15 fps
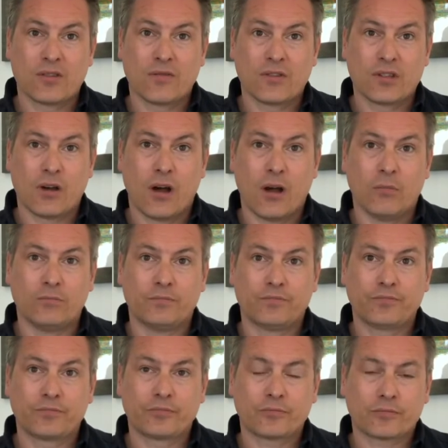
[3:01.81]
of time.
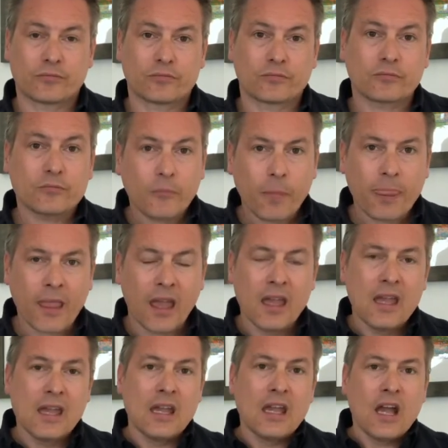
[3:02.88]

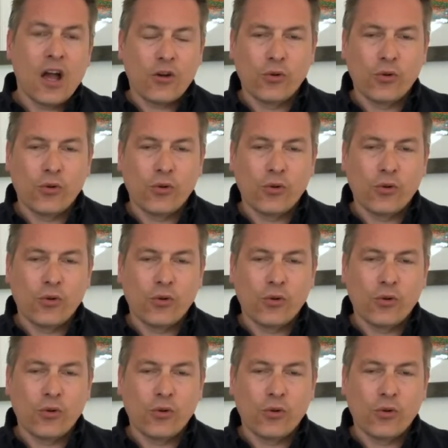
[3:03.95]
And